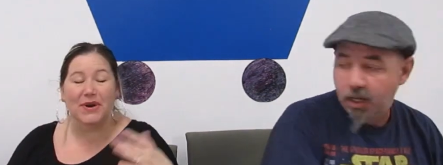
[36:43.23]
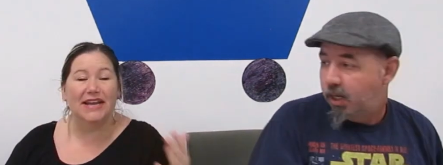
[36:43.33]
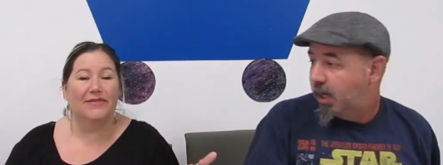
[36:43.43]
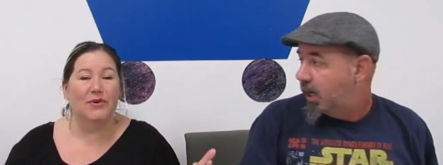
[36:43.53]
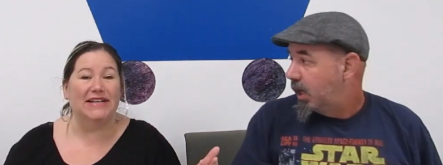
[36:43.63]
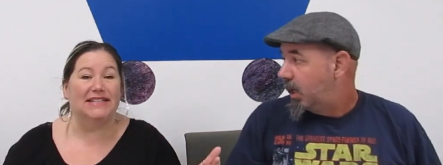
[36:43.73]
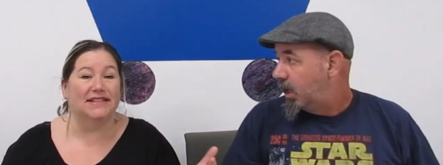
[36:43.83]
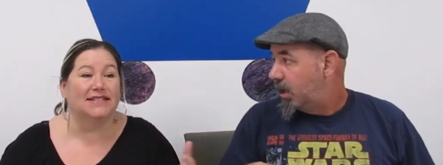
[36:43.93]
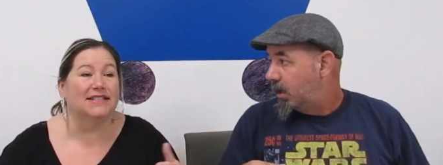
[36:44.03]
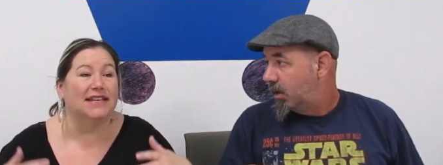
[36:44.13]
Speaker 1: want to give you an idea.
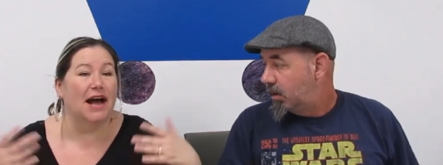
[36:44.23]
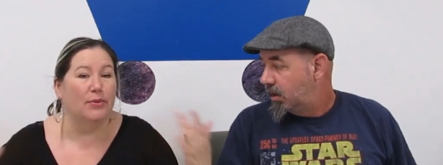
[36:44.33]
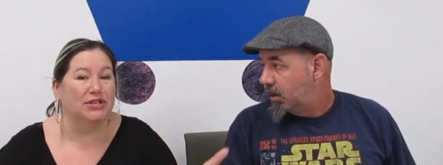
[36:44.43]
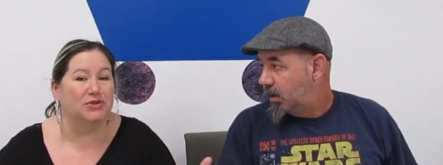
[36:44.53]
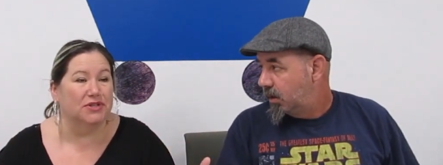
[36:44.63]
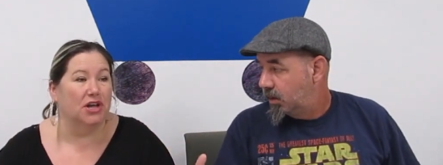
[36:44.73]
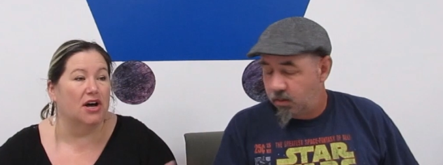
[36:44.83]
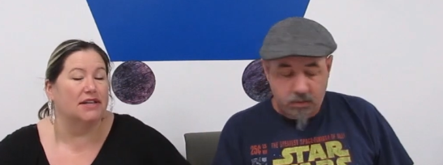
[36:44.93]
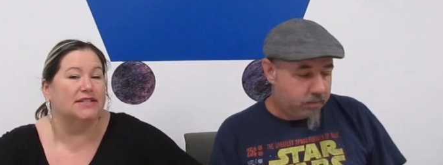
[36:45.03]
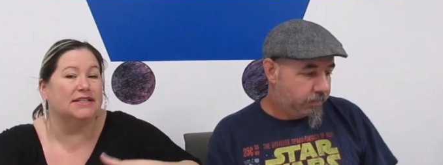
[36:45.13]
This is how we do the
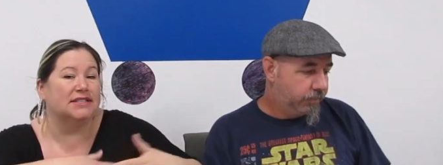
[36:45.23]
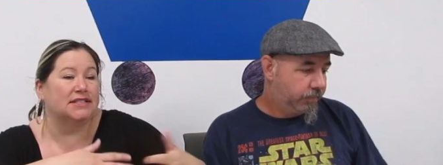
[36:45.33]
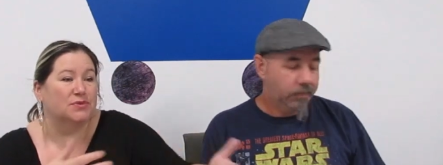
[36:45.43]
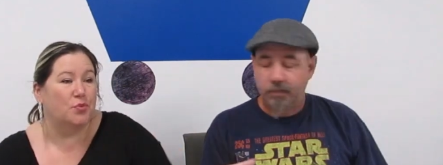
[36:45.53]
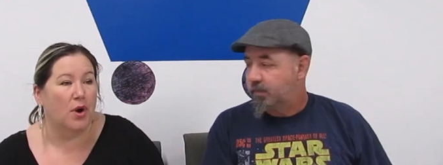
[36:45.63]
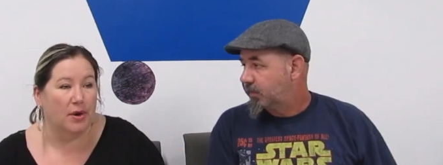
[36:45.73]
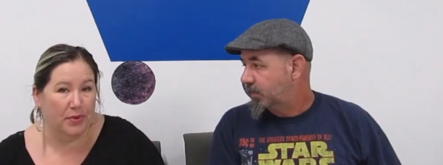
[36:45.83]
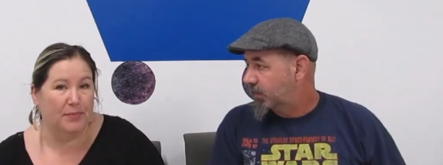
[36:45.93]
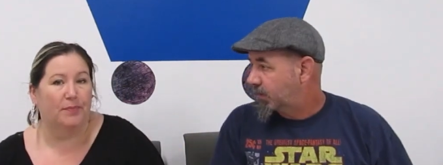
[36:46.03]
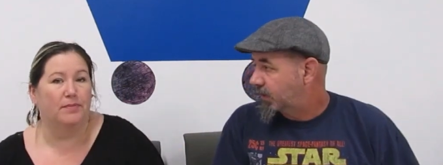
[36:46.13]
lots. This is what
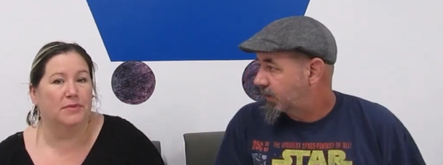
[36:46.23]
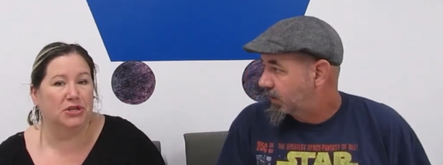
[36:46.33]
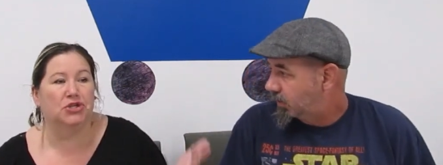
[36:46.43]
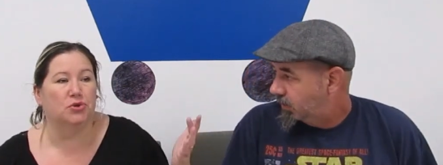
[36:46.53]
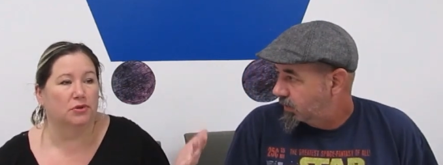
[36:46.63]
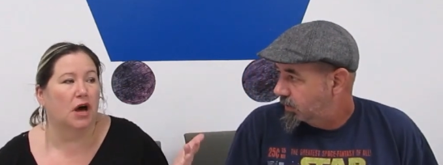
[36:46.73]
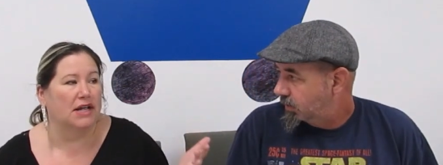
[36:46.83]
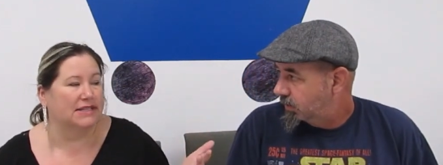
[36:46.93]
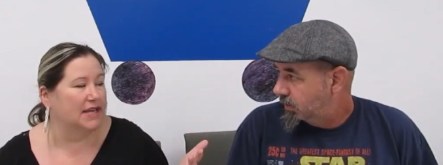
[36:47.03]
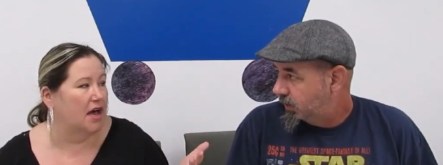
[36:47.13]
we do
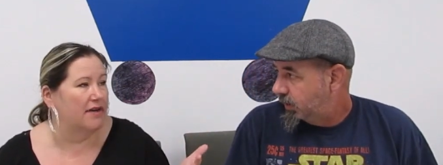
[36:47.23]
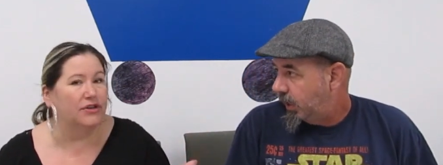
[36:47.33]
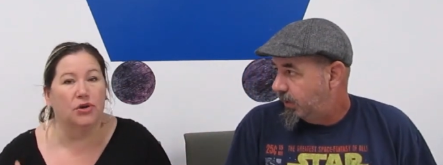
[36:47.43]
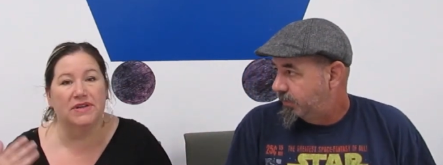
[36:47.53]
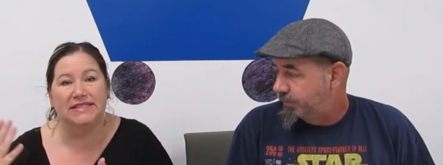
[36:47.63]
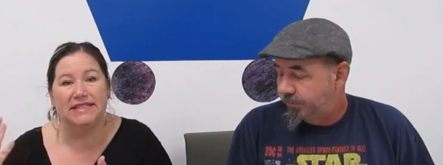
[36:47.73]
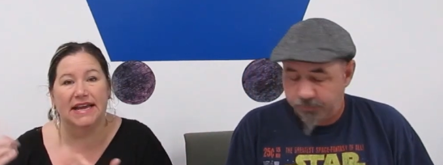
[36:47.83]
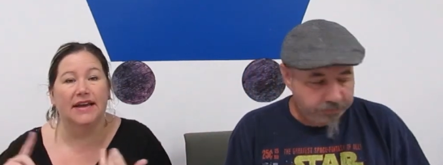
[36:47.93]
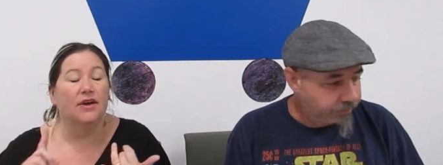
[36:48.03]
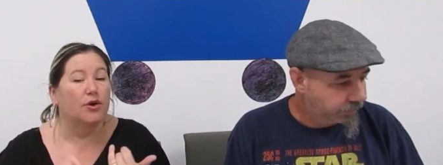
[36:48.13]
lots of. Yeah. You know, you can see